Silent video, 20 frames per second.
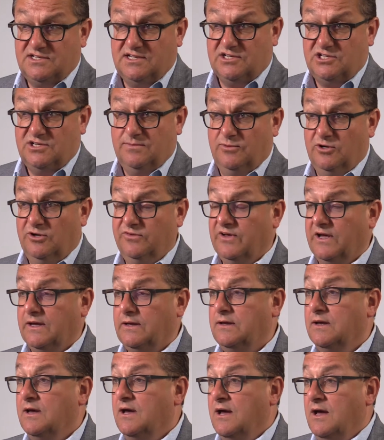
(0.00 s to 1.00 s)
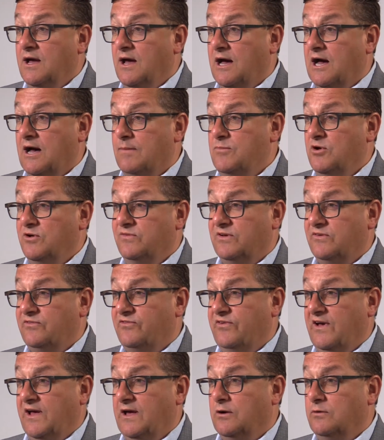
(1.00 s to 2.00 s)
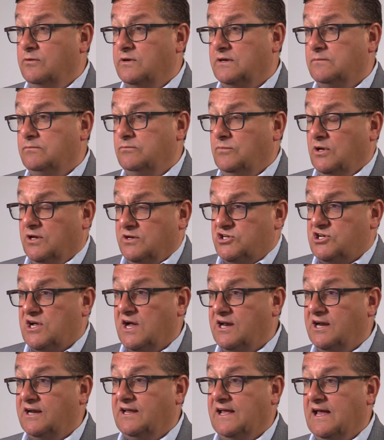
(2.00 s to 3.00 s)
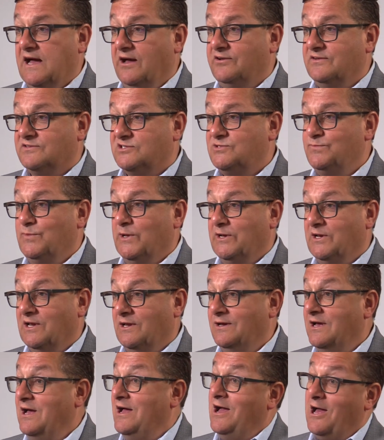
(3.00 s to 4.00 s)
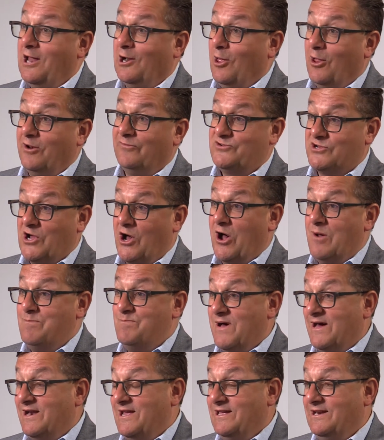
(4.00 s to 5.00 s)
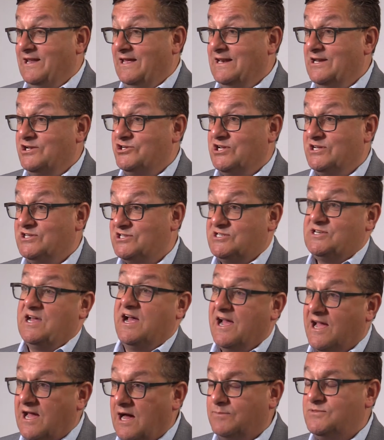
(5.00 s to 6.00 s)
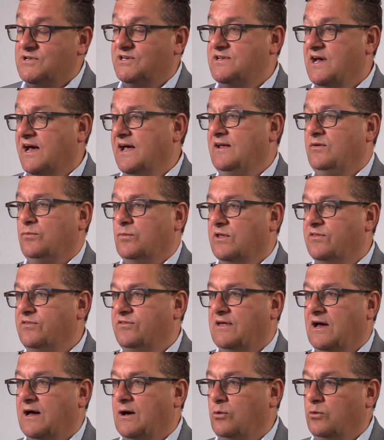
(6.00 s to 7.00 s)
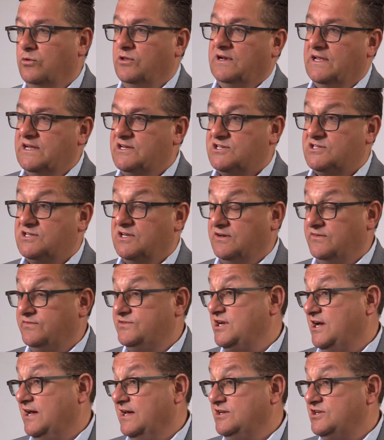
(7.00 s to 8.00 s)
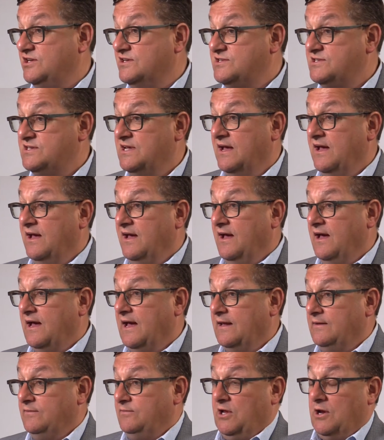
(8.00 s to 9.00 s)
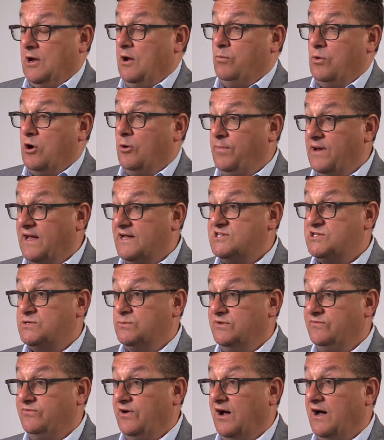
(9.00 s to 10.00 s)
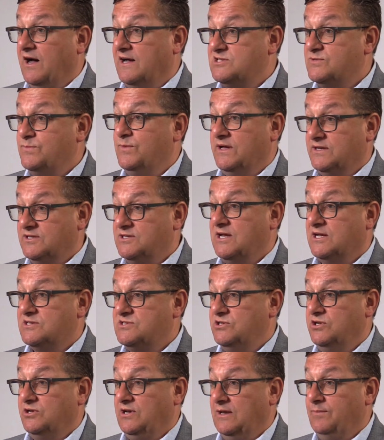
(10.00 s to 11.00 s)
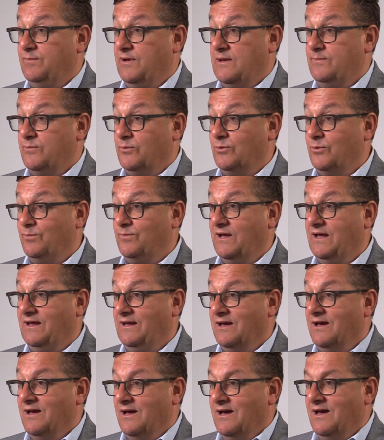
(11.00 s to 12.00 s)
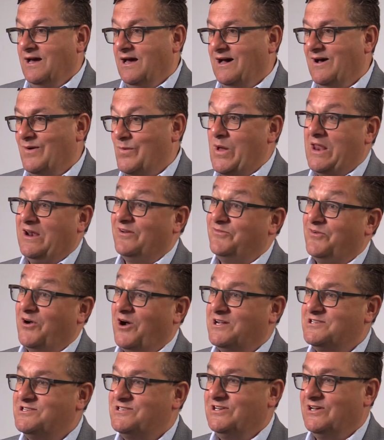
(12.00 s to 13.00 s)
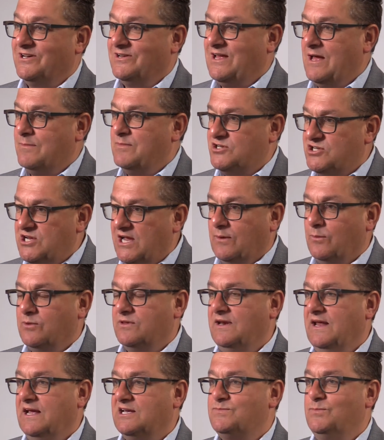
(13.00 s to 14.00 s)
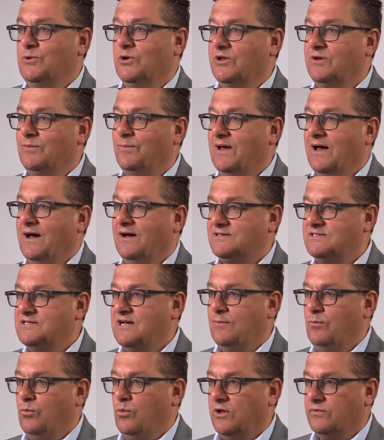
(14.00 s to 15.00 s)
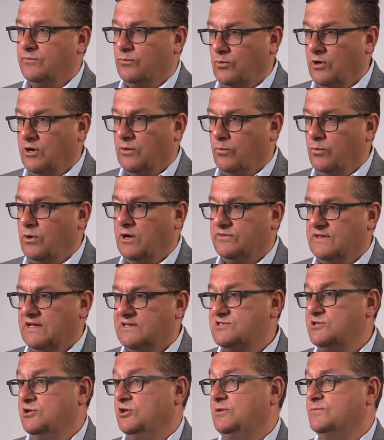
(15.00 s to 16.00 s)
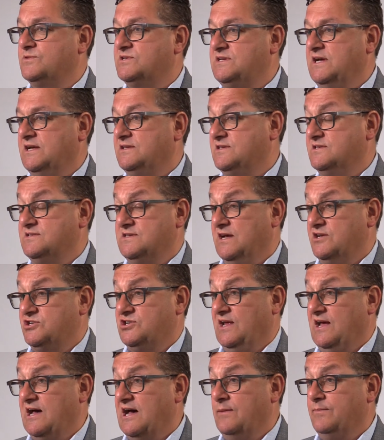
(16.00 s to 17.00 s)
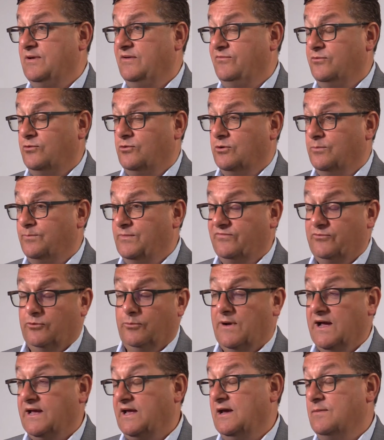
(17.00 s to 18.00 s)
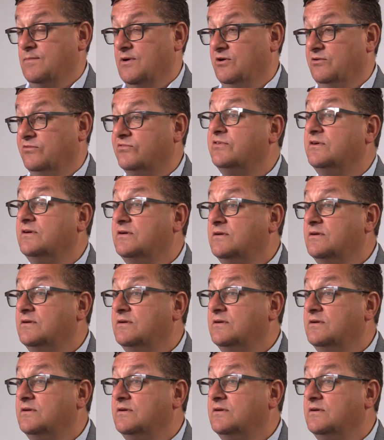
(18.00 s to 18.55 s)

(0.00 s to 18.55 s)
such a moving field, and chartered accountants spend a lot of time, money, and energy staying up to date with all the legislative changes, and are well placed to advise. But certainly, people would be well advised to come and check with an expert about what their circumstances actually are before making a move.